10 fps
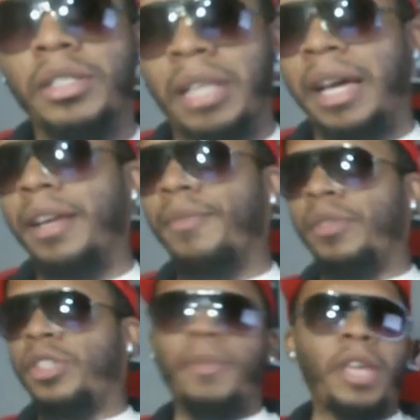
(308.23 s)
Like,
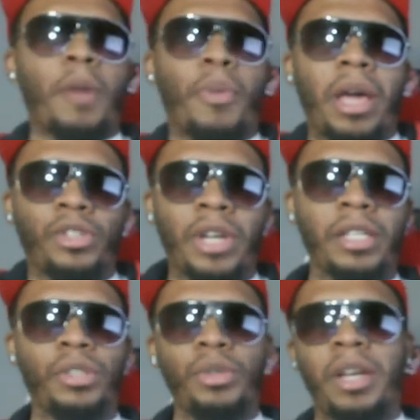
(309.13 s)
some of y'all probably
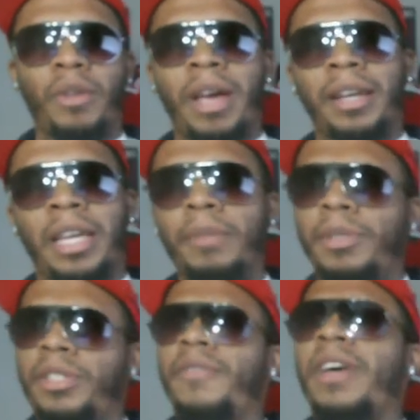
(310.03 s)
trying to do that right now. Let me
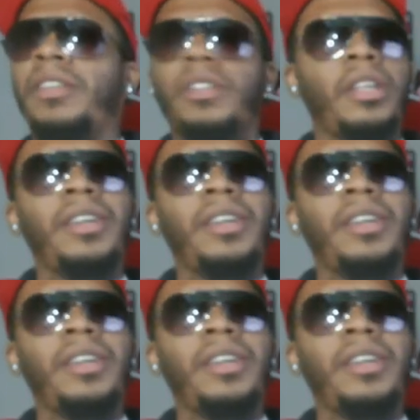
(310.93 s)
see if I can.